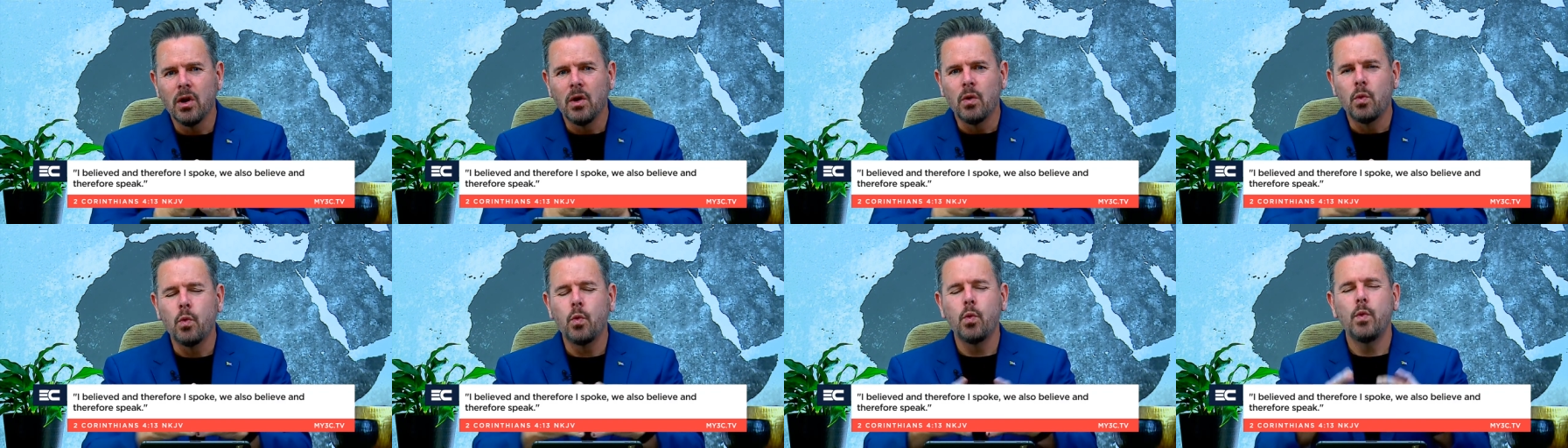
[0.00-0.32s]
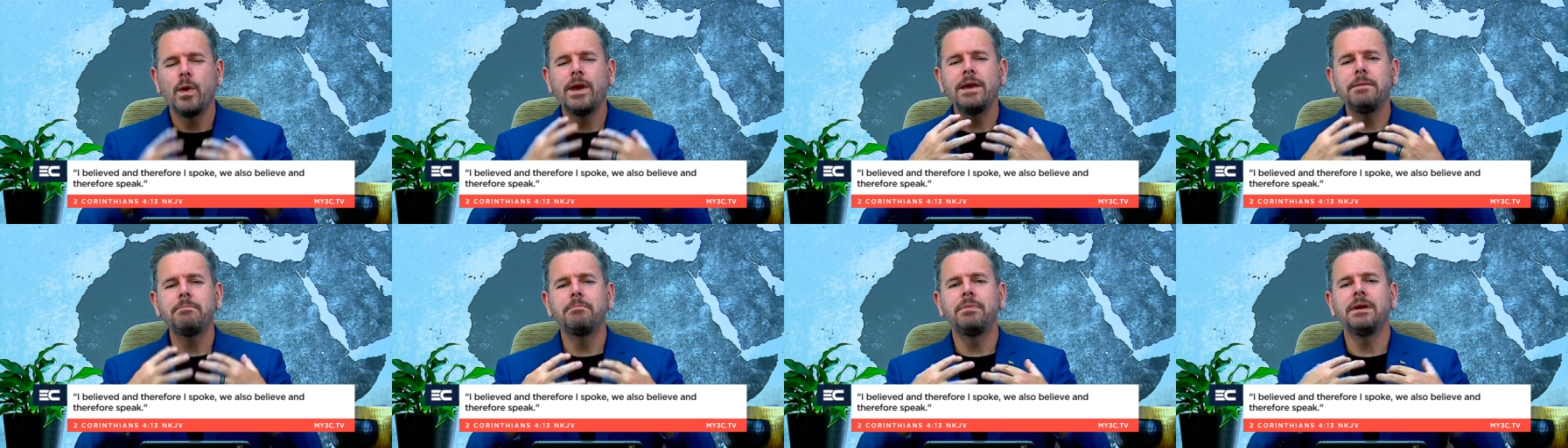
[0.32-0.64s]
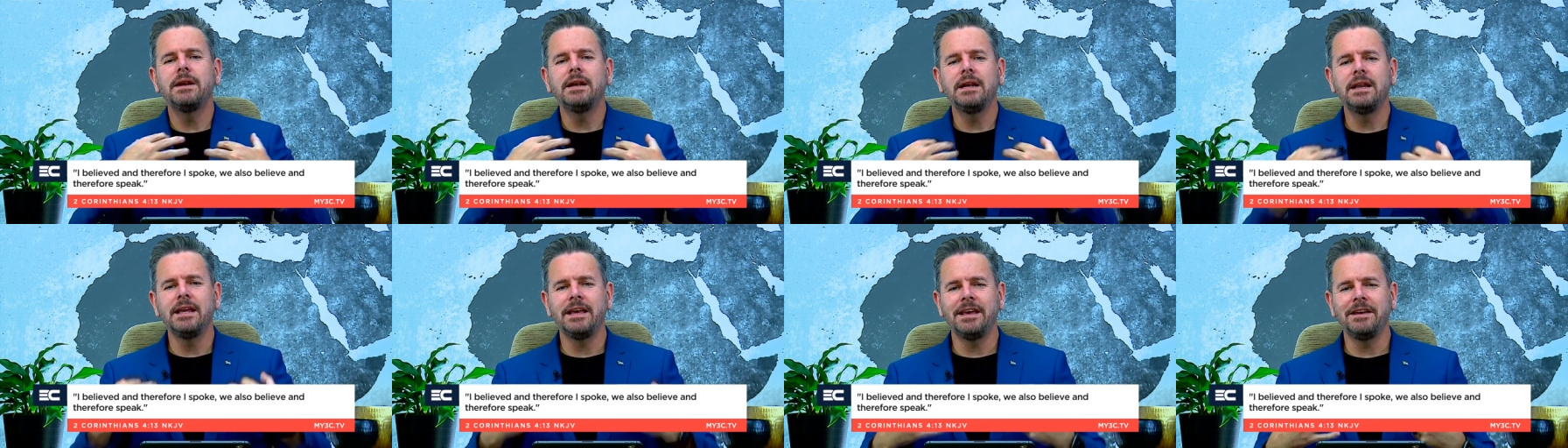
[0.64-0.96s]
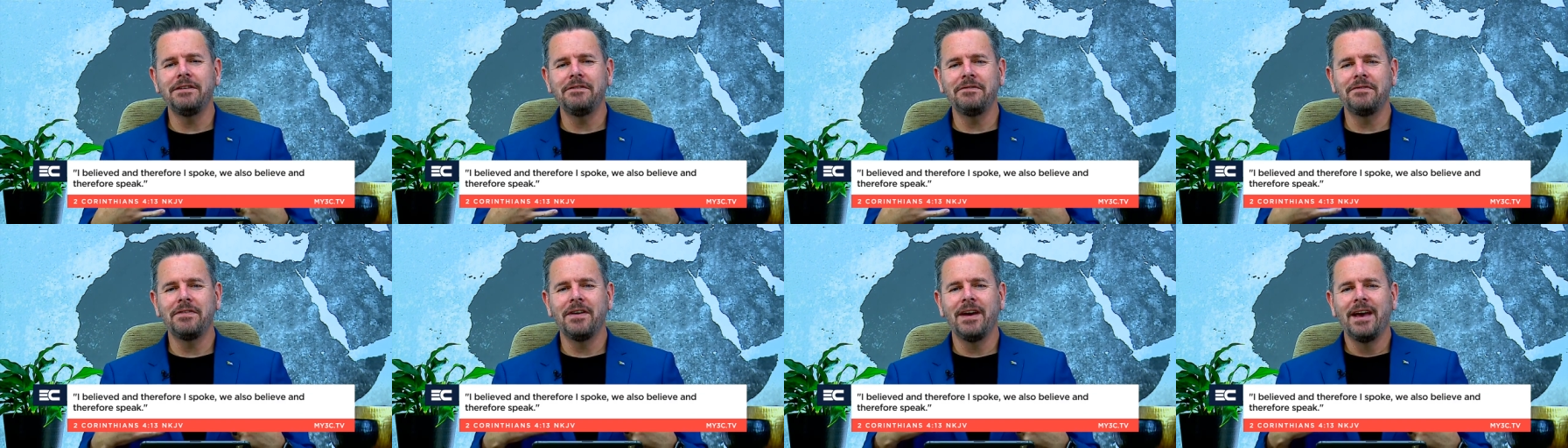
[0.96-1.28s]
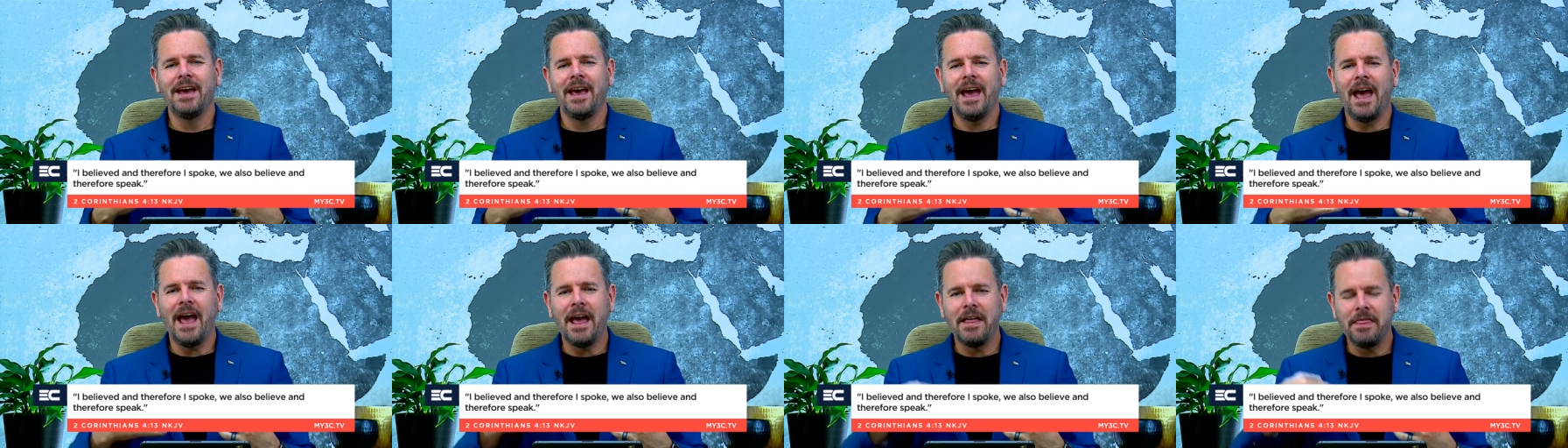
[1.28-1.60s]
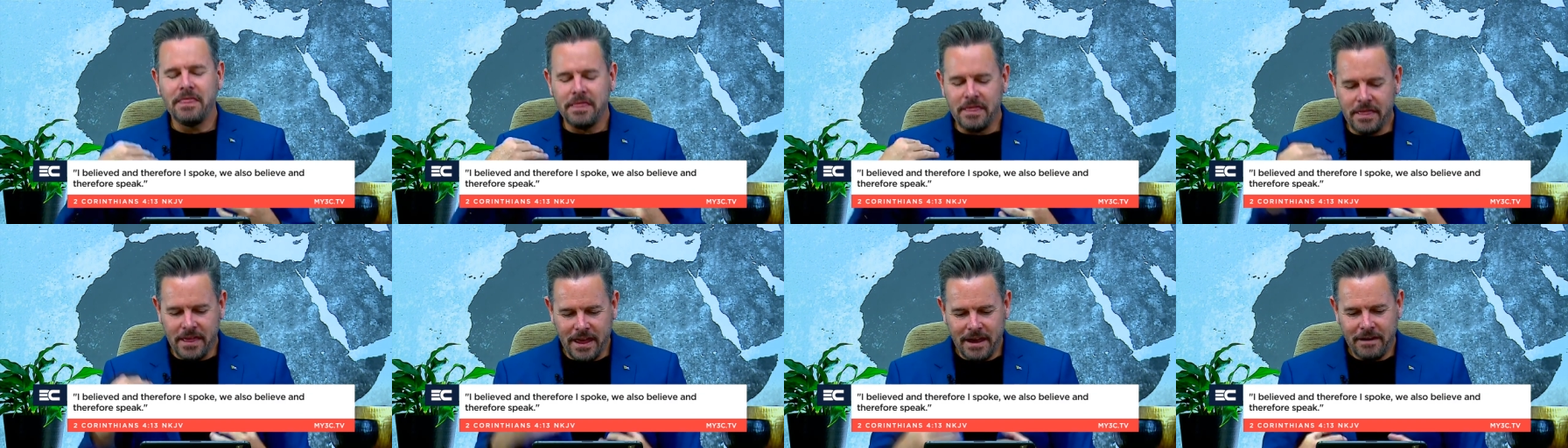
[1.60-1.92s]
We believe,
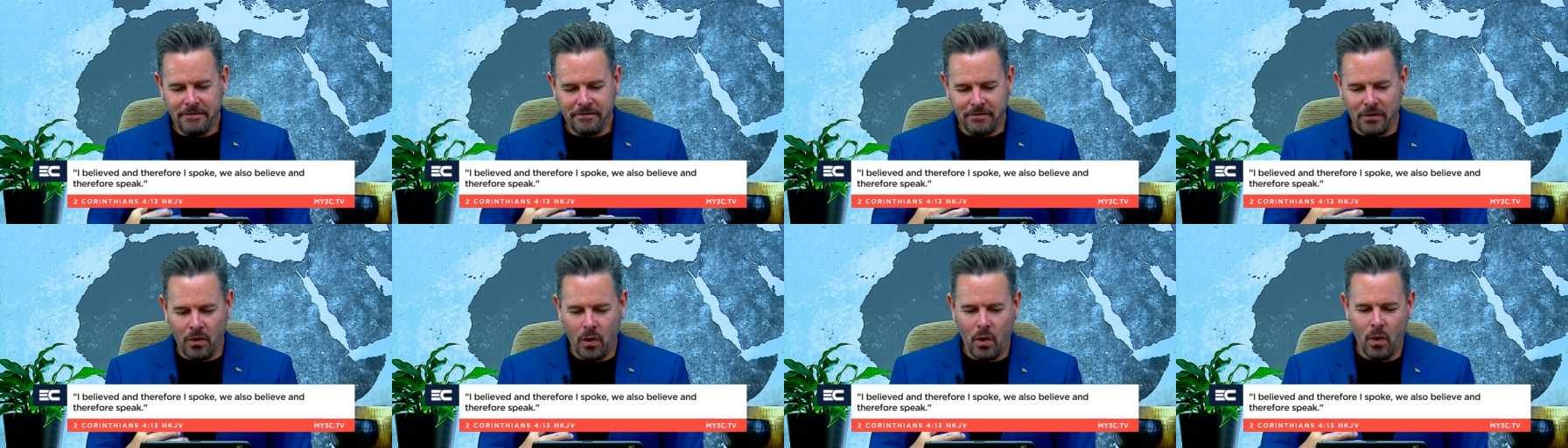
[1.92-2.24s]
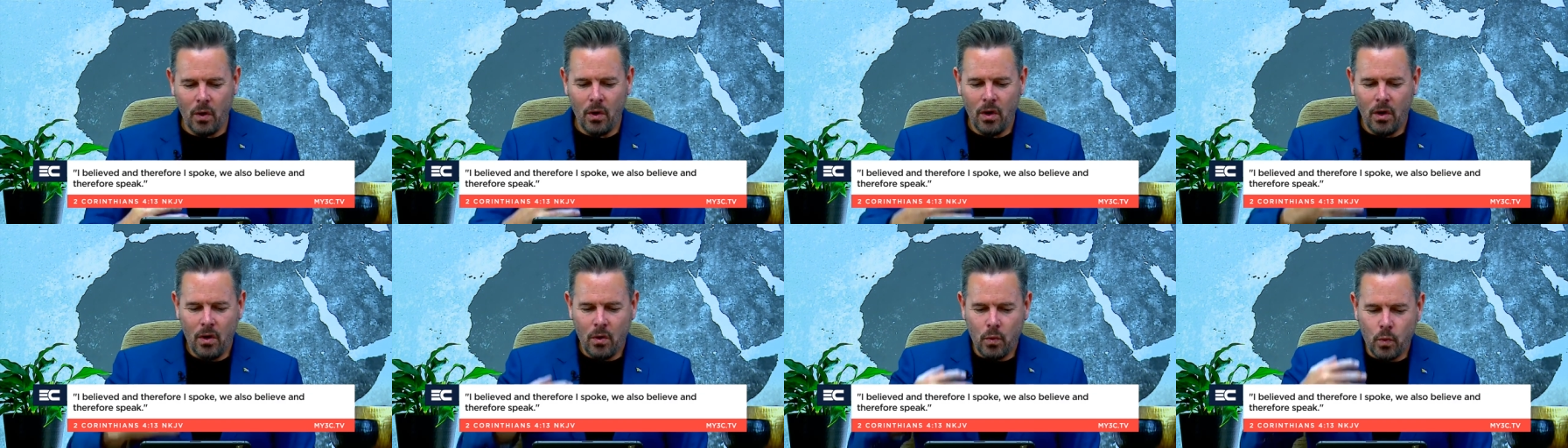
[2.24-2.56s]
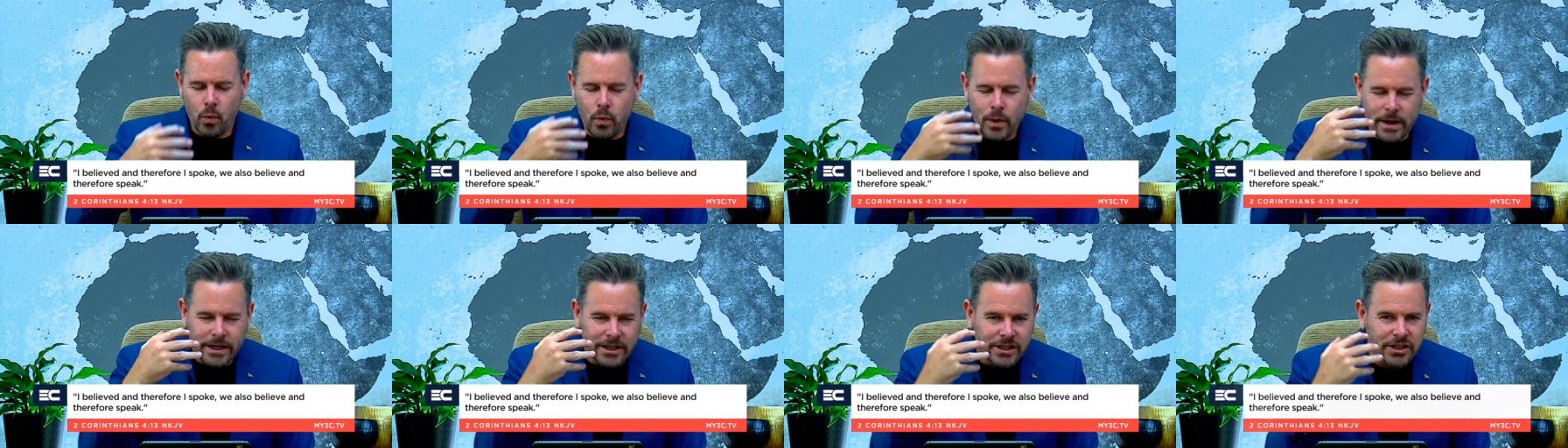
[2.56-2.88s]
and therefore we